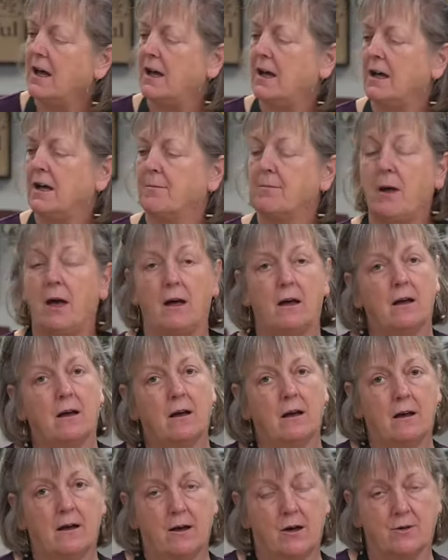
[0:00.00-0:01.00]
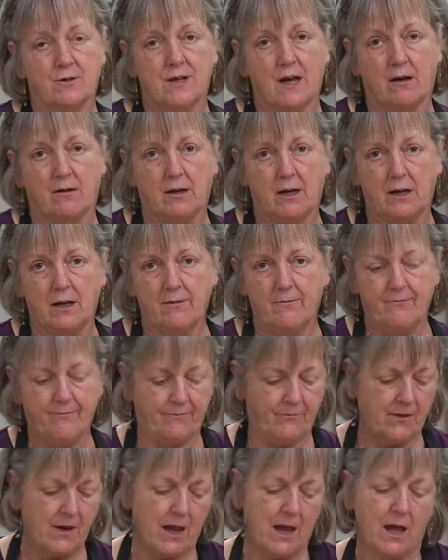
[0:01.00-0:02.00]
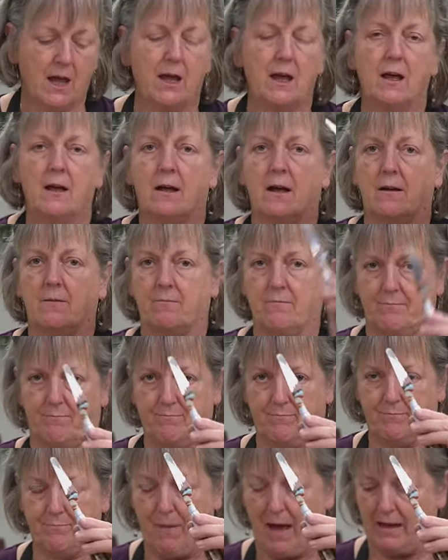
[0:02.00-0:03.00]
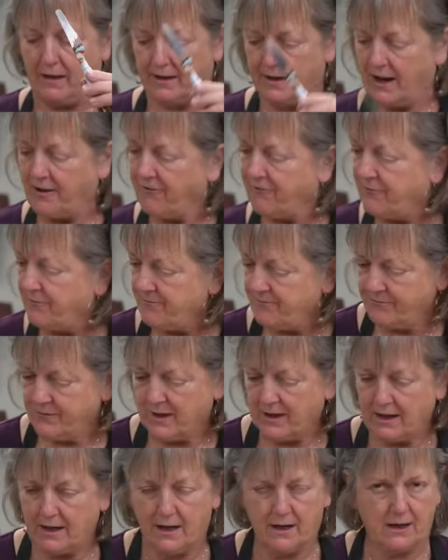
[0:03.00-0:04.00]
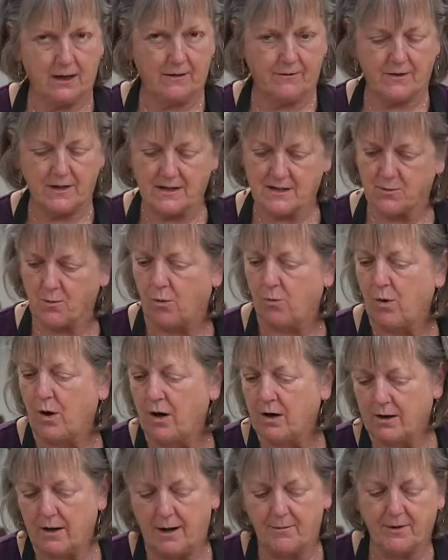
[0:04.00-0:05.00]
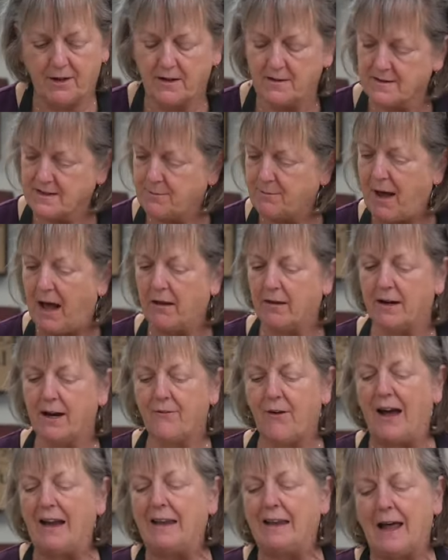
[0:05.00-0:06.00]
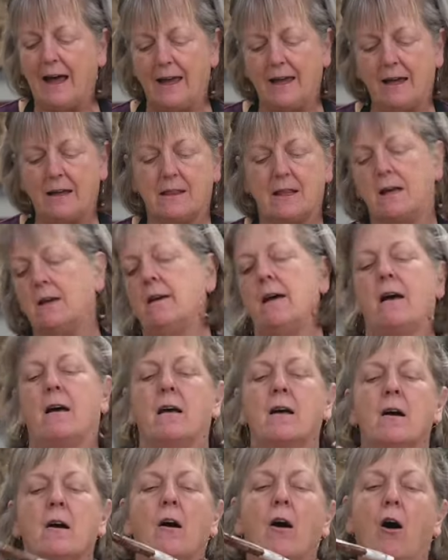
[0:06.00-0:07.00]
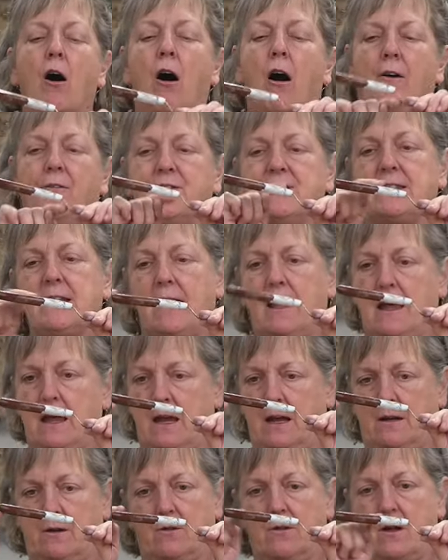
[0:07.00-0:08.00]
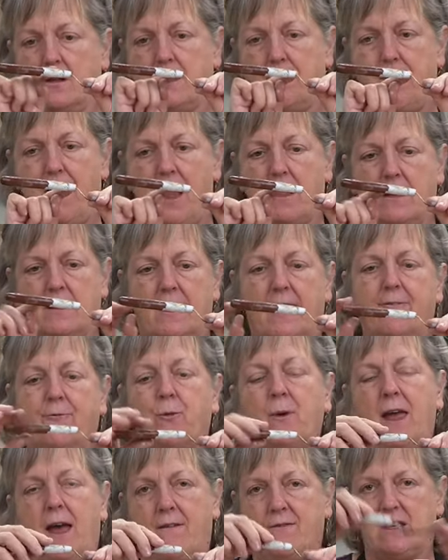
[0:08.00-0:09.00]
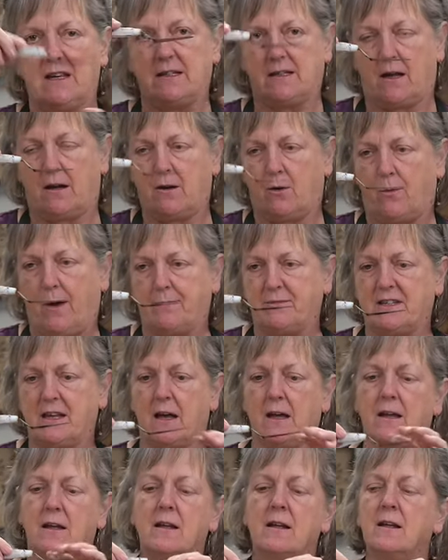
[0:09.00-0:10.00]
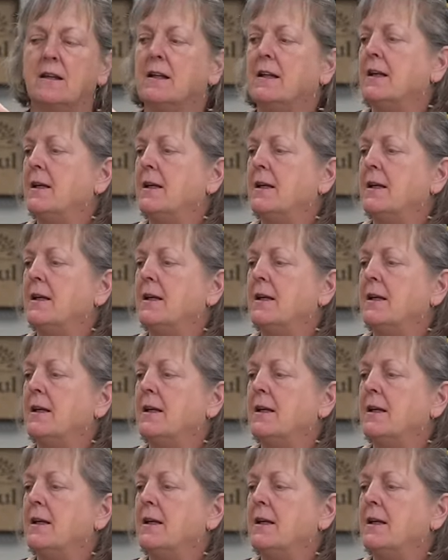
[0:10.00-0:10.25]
Hotel key, palette knife. Any of these will work. I'm going to use the palette knife. I like the offset handle on the palette knife. We have these on our website.